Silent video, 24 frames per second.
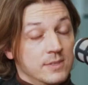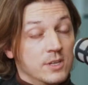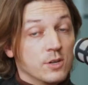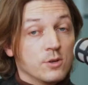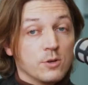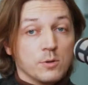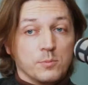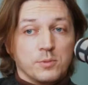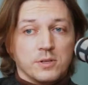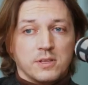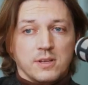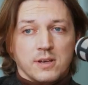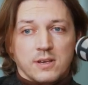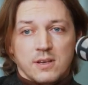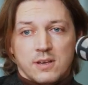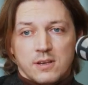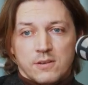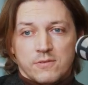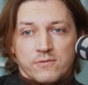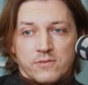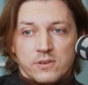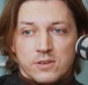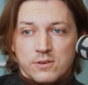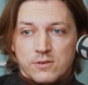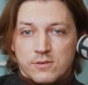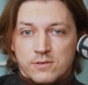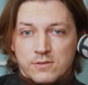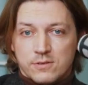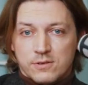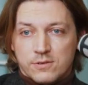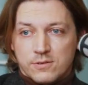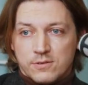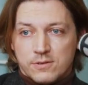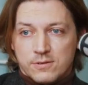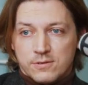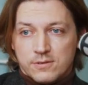No, but I think
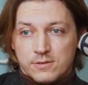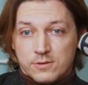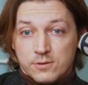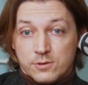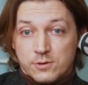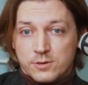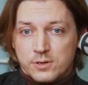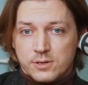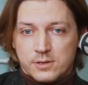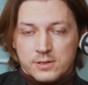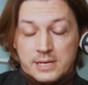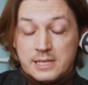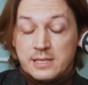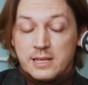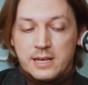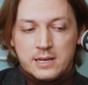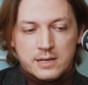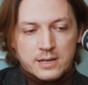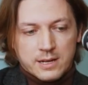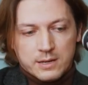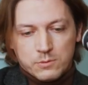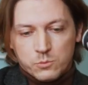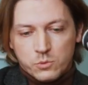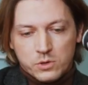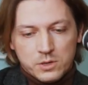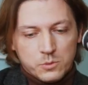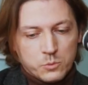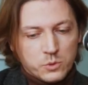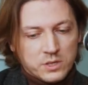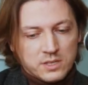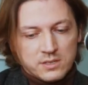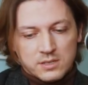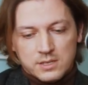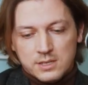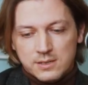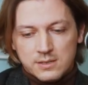you're and we
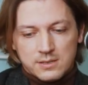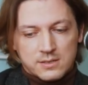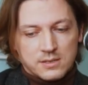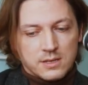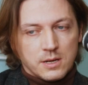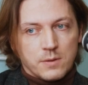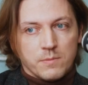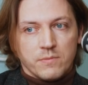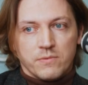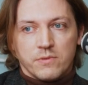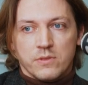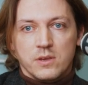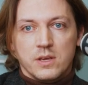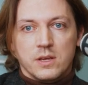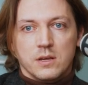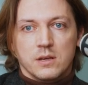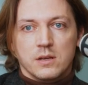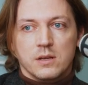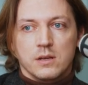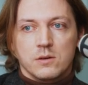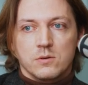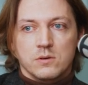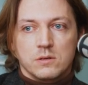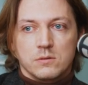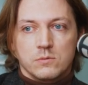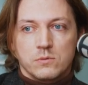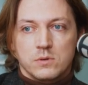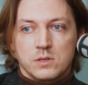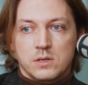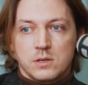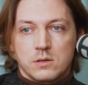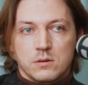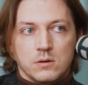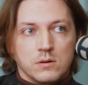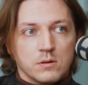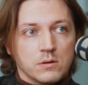see the same thing
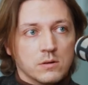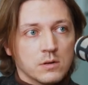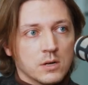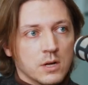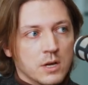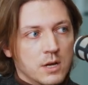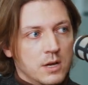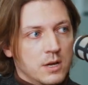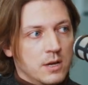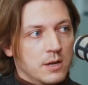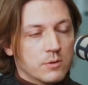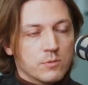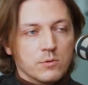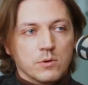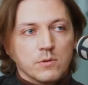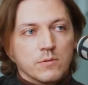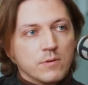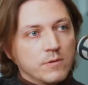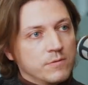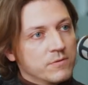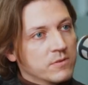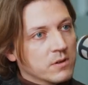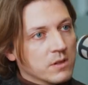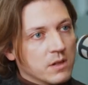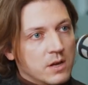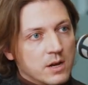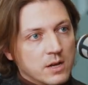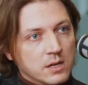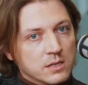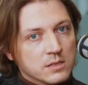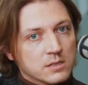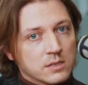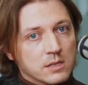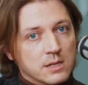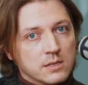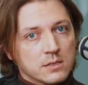within our group of
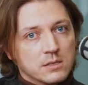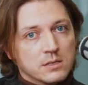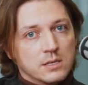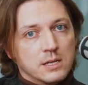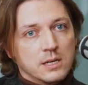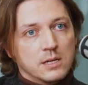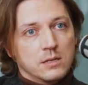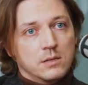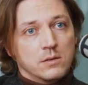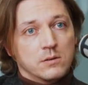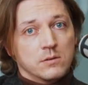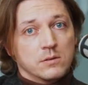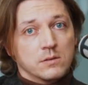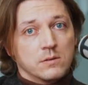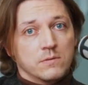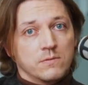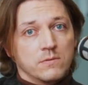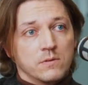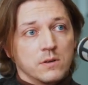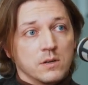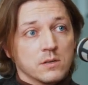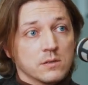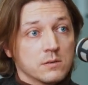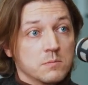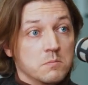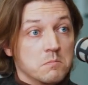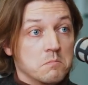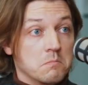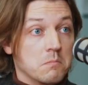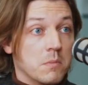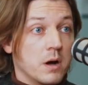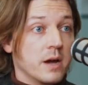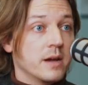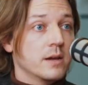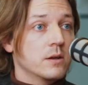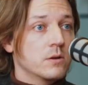clients. Let's say there's a vast
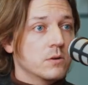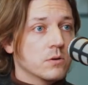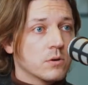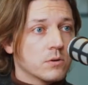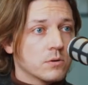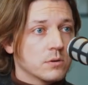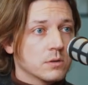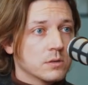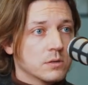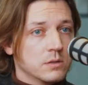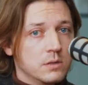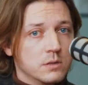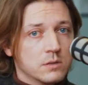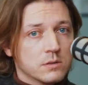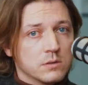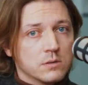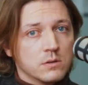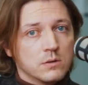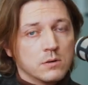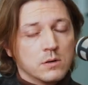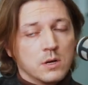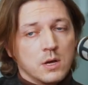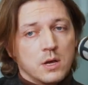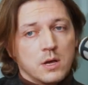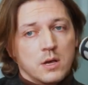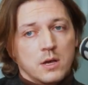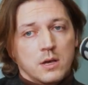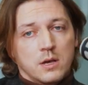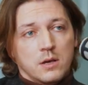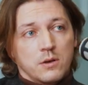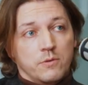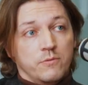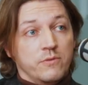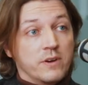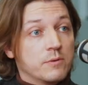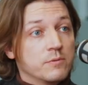minority, so
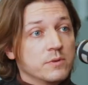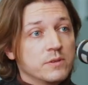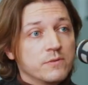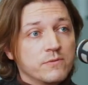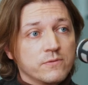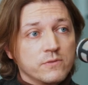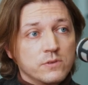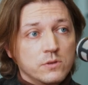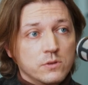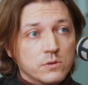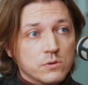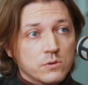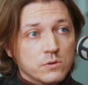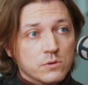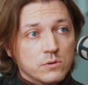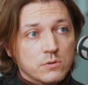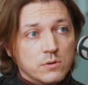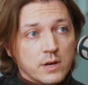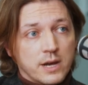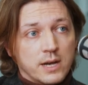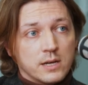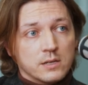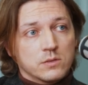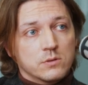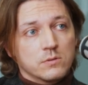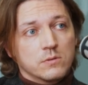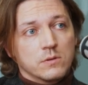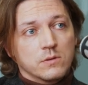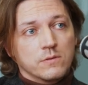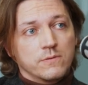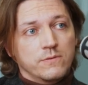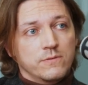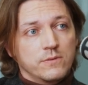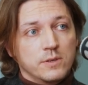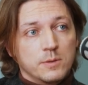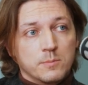very few actual
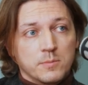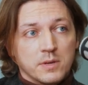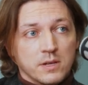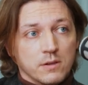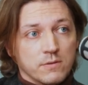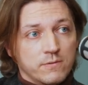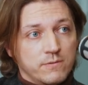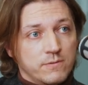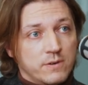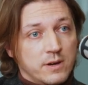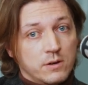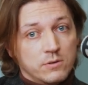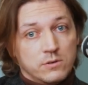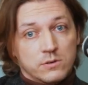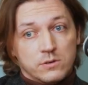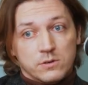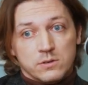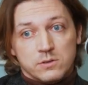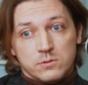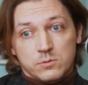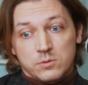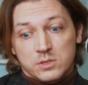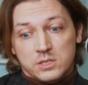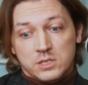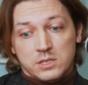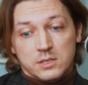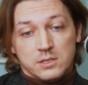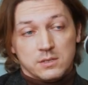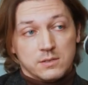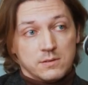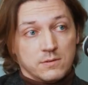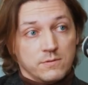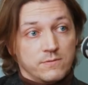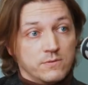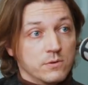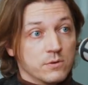female founders, which
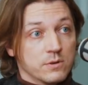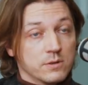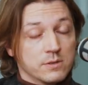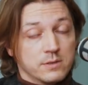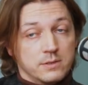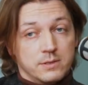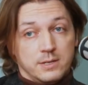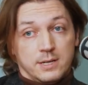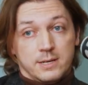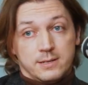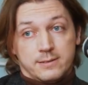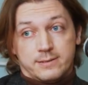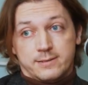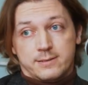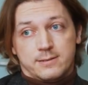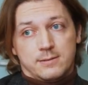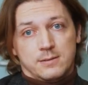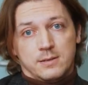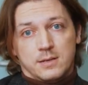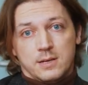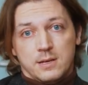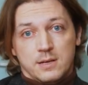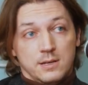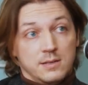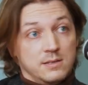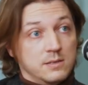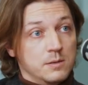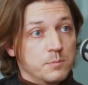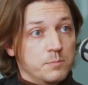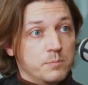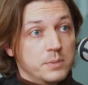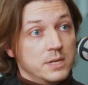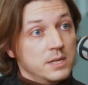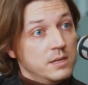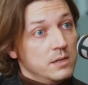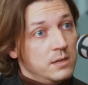is, of course, it's a
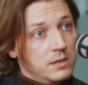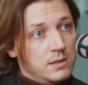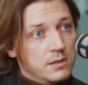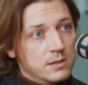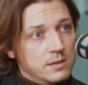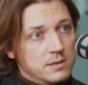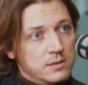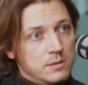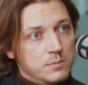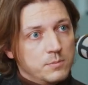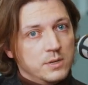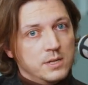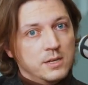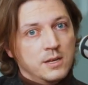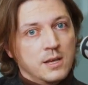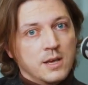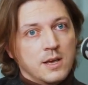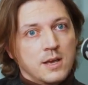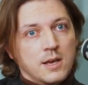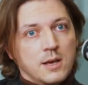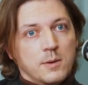pity. It's a pity.